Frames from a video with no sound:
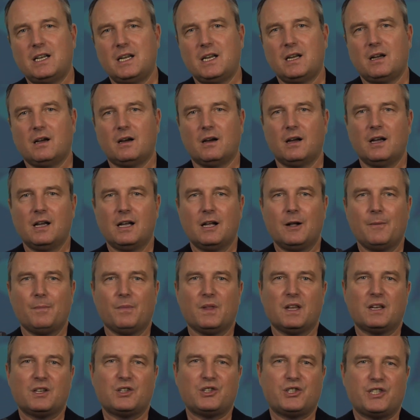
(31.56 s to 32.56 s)
near
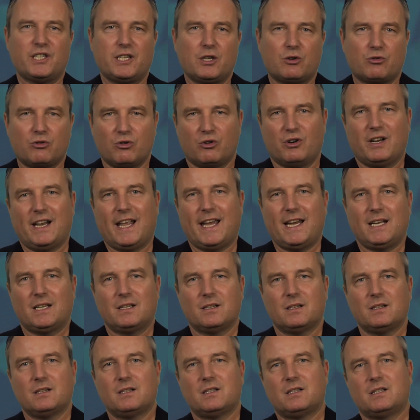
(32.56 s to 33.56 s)
zero
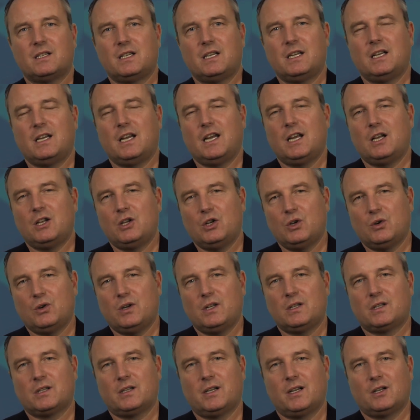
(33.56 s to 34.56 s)
latency in your
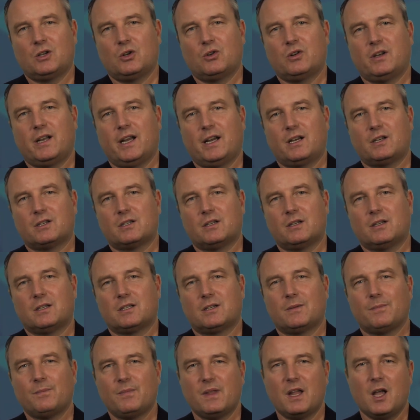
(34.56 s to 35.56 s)
internet
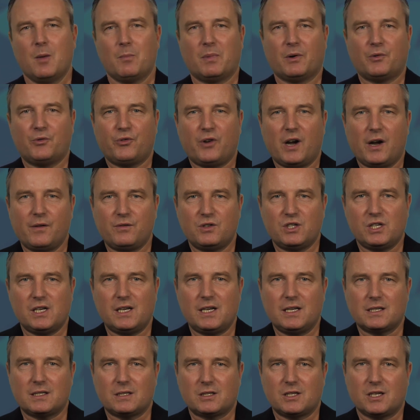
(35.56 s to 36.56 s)
connections. But
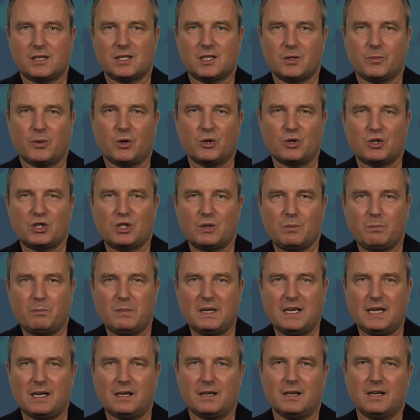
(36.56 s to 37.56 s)
5G isn't just about
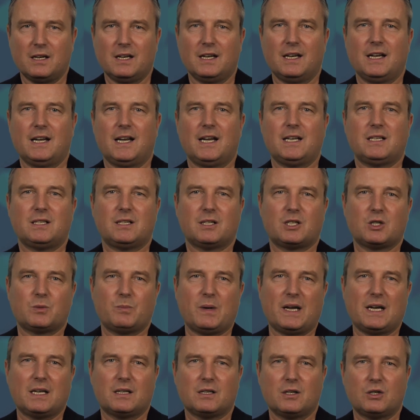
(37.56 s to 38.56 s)
speed. It's
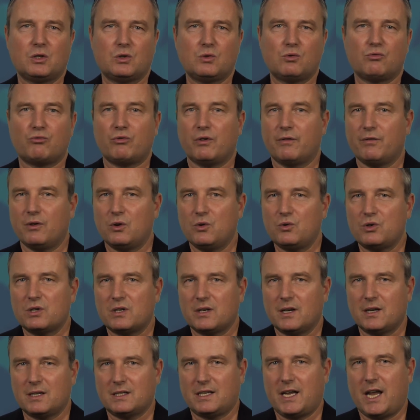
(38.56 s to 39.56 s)
expected to
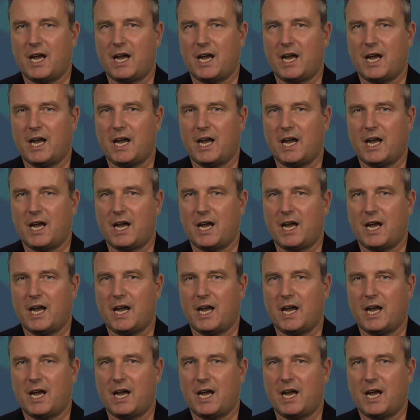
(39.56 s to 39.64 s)
revolutionize